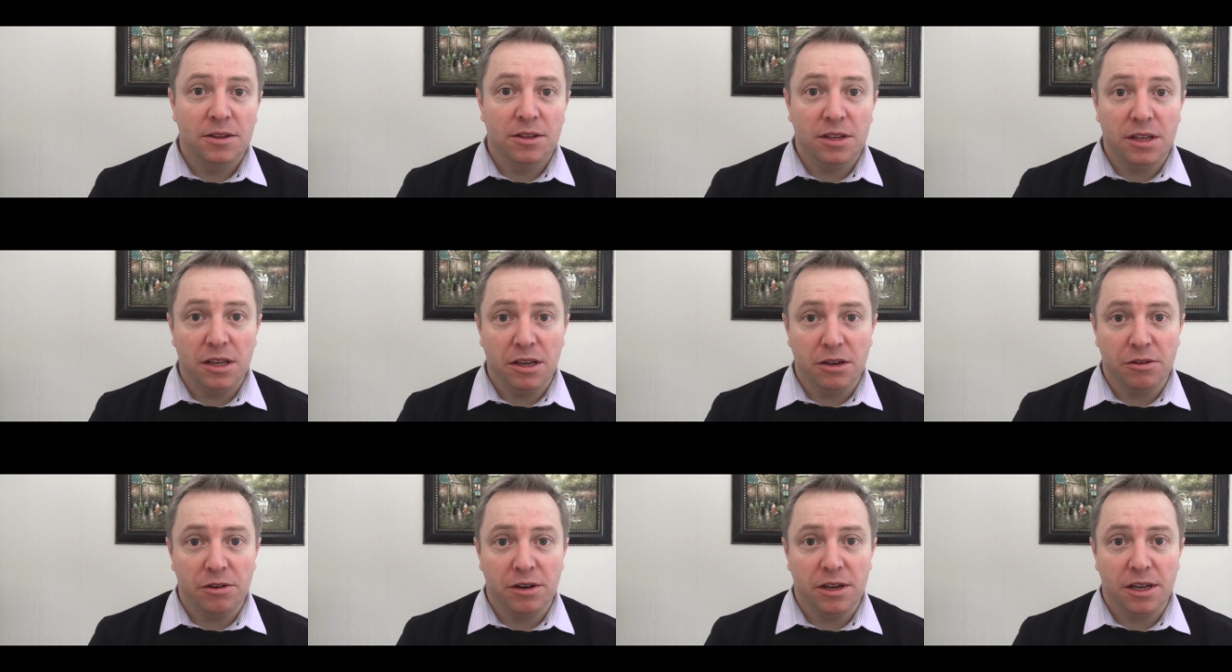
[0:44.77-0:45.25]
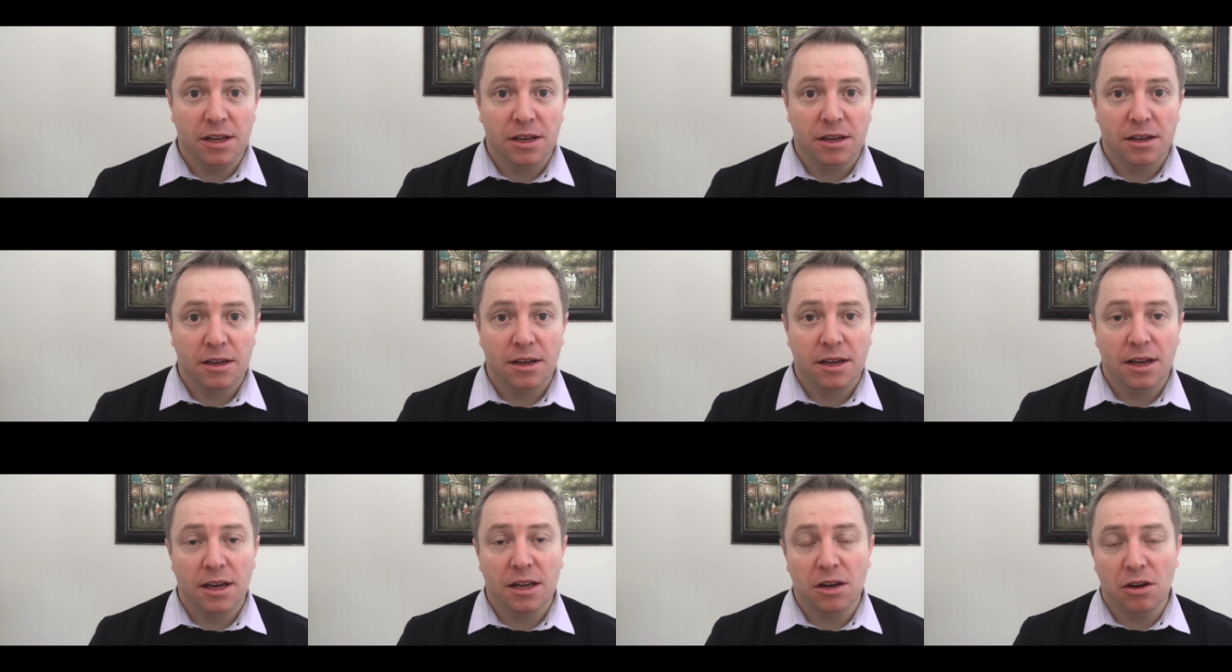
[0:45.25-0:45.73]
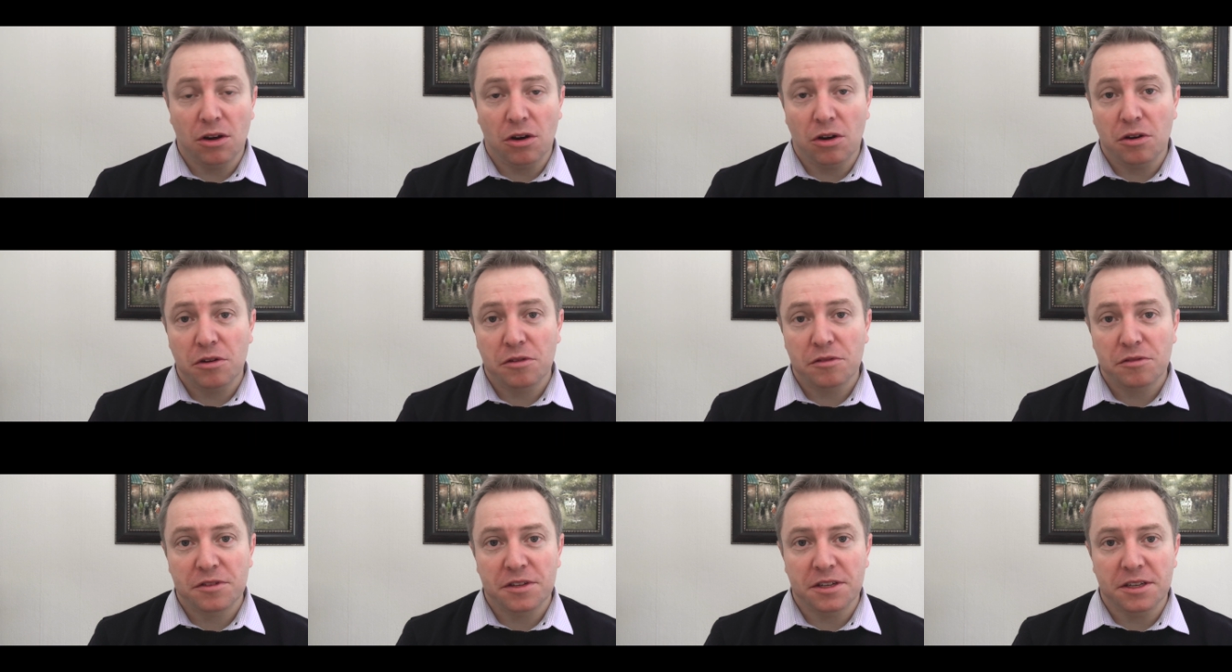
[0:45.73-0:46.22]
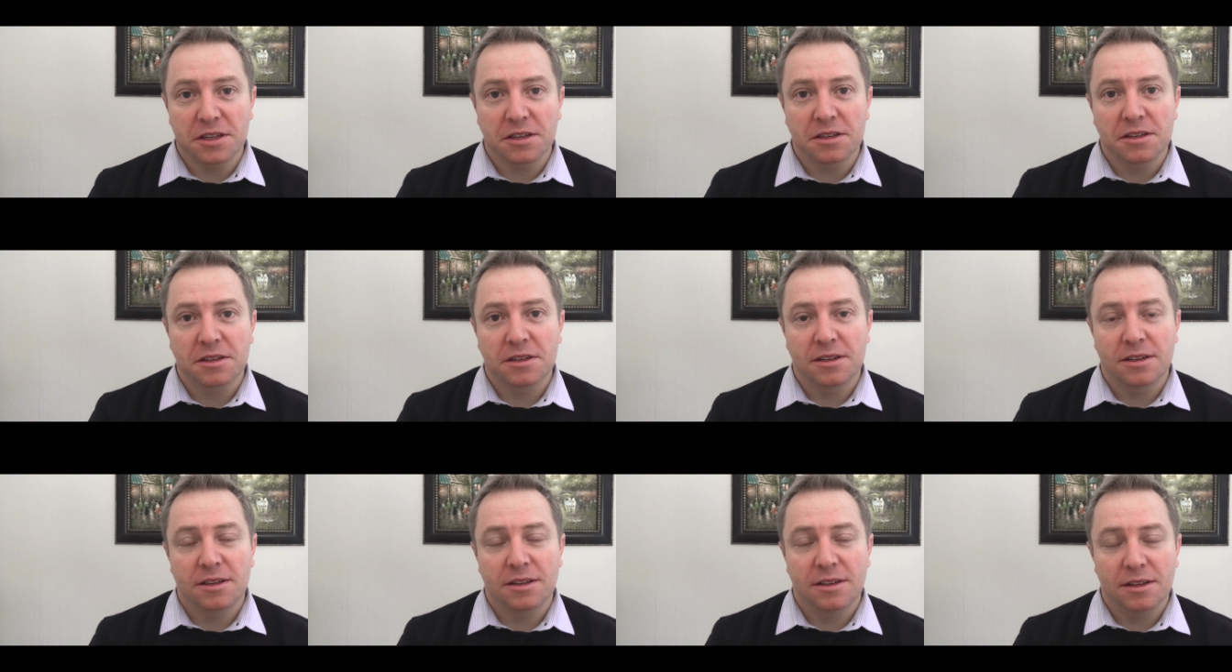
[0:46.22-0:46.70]
during, and
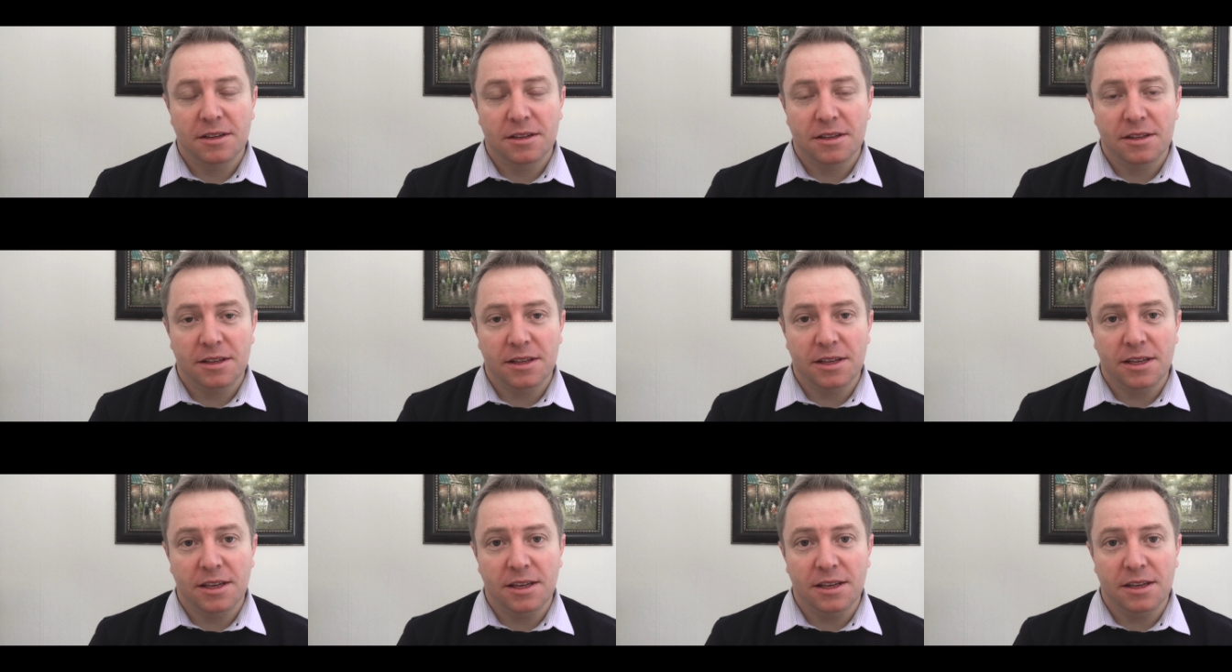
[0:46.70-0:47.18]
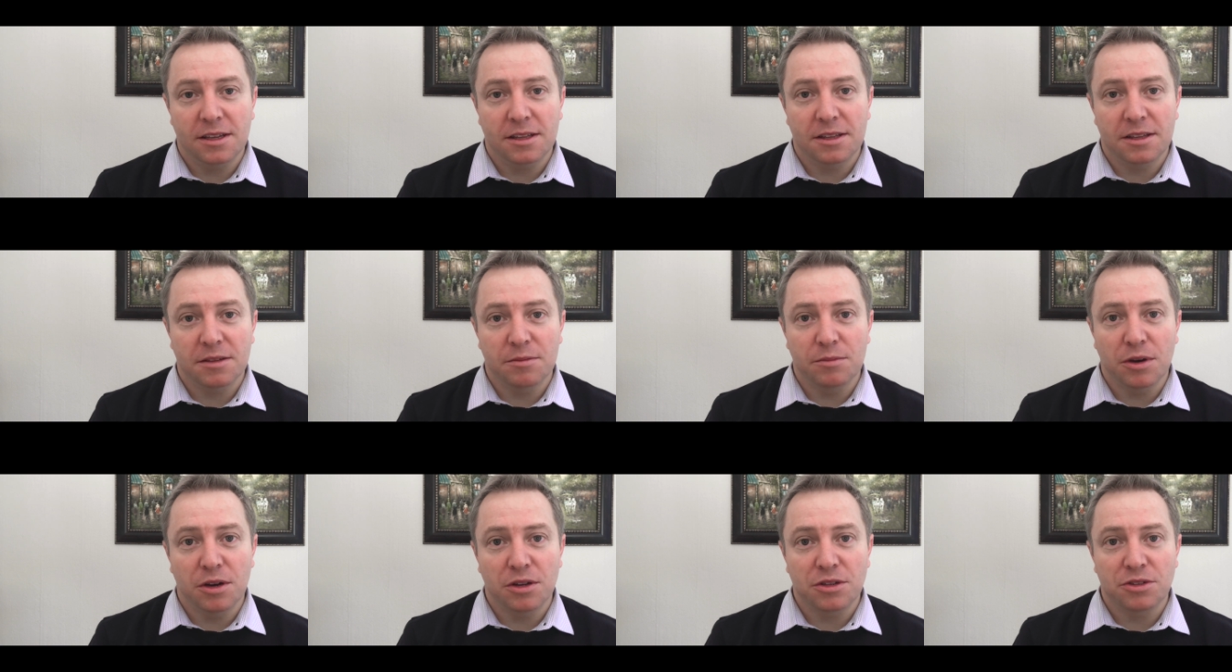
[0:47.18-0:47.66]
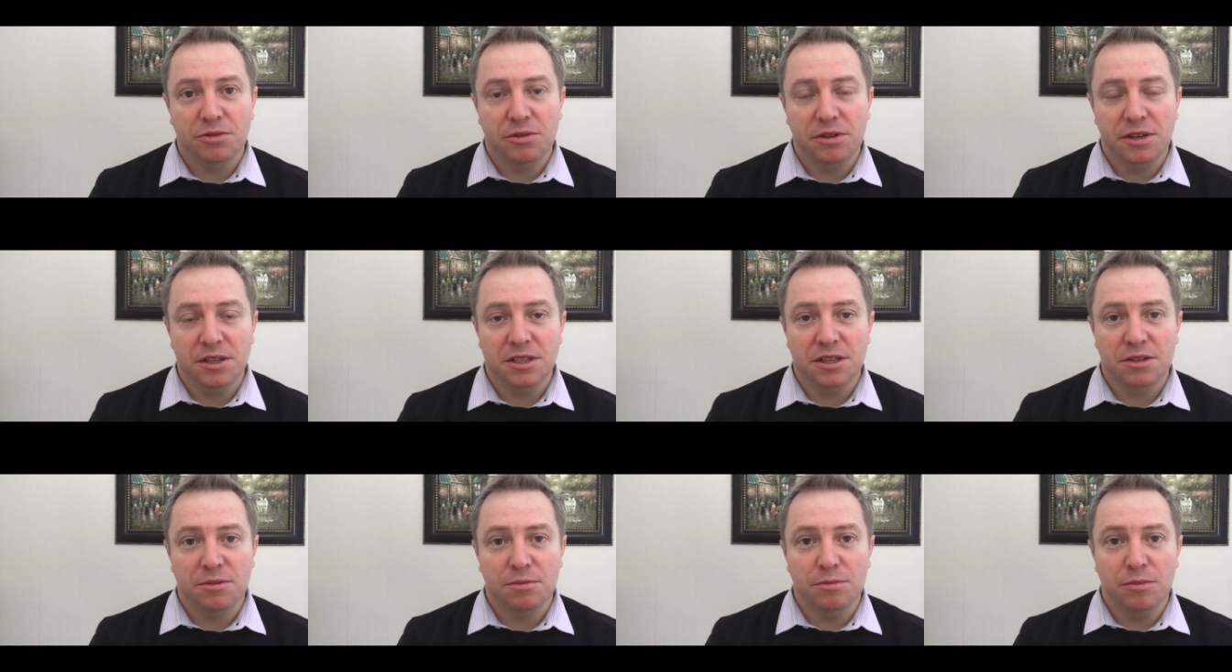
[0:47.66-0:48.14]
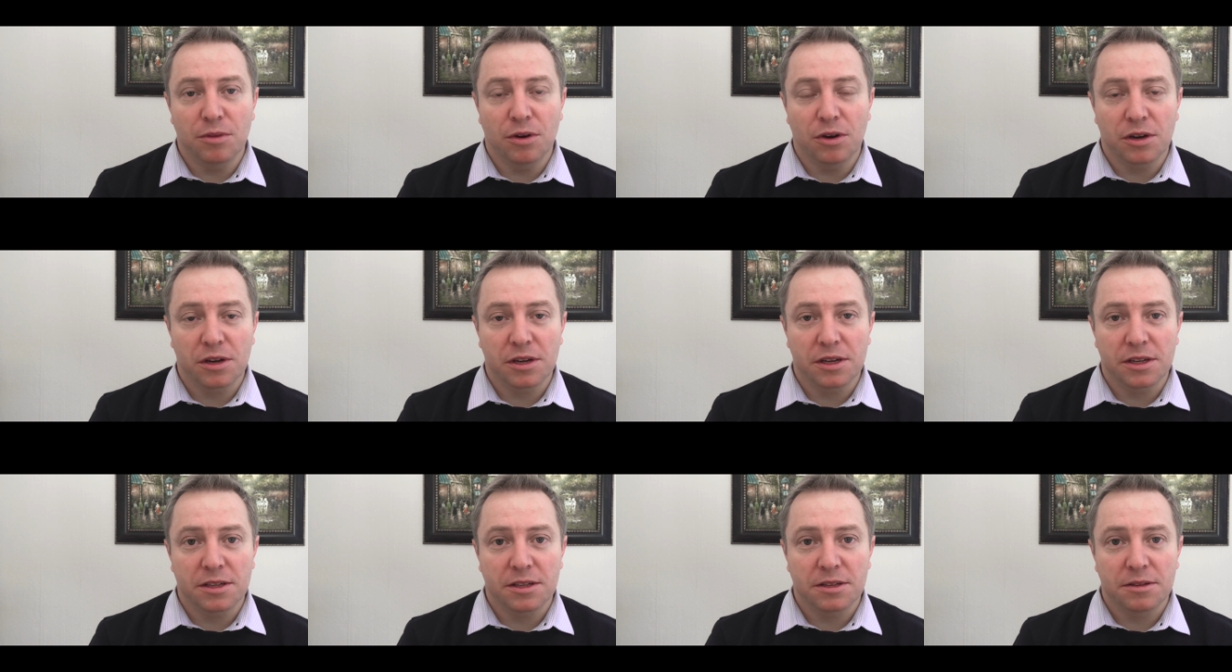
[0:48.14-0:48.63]
after the, the most recent
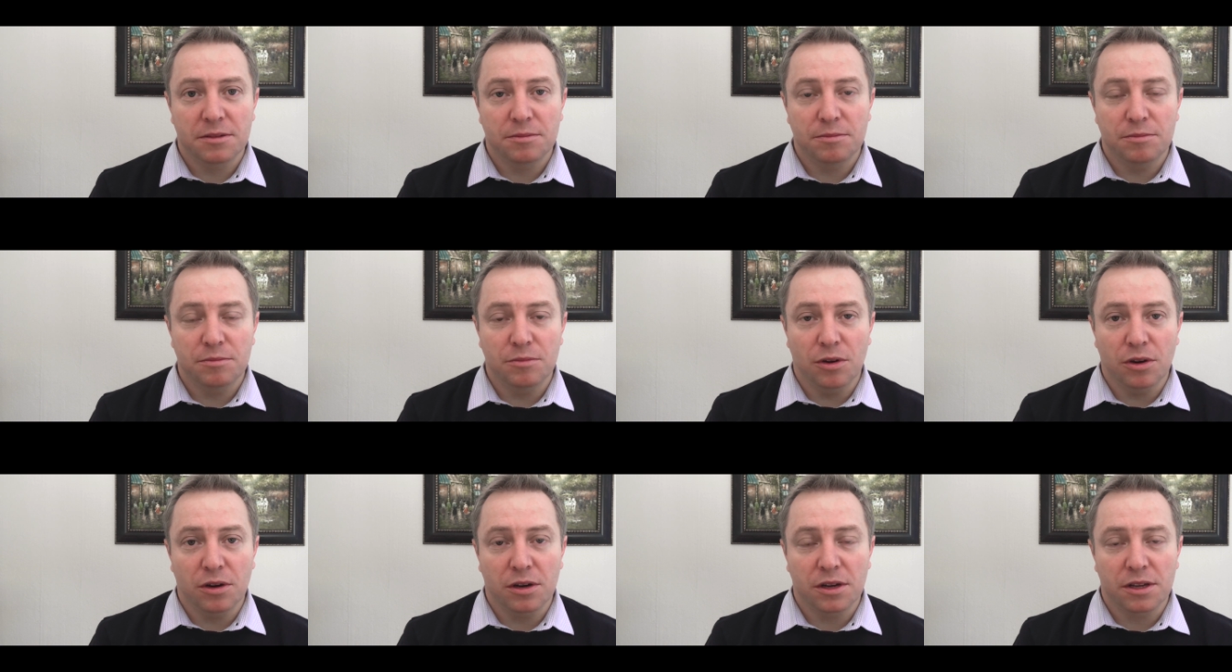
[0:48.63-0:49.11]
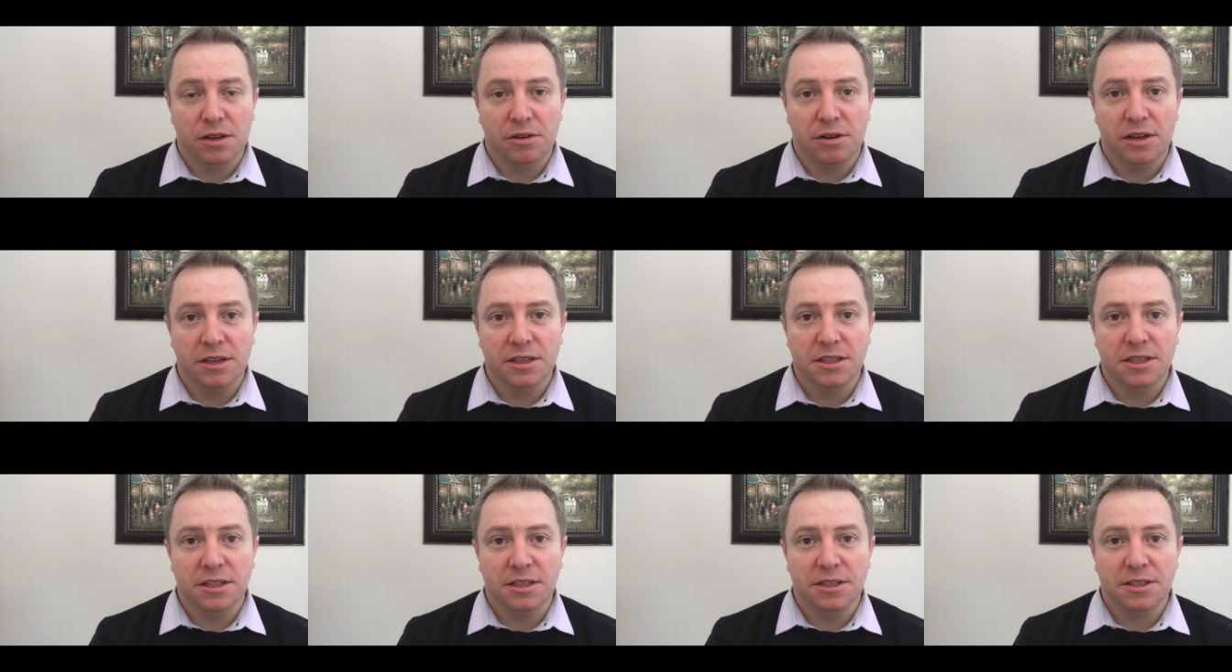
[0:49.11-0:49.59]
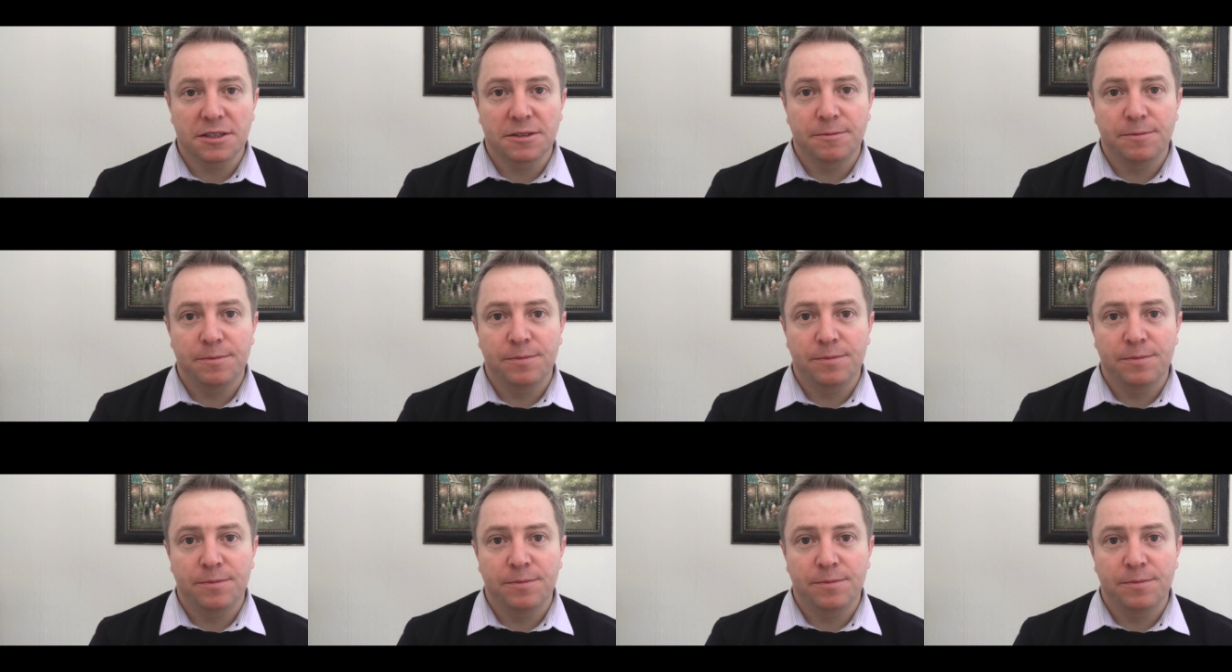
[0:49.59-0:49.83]
market market crisis.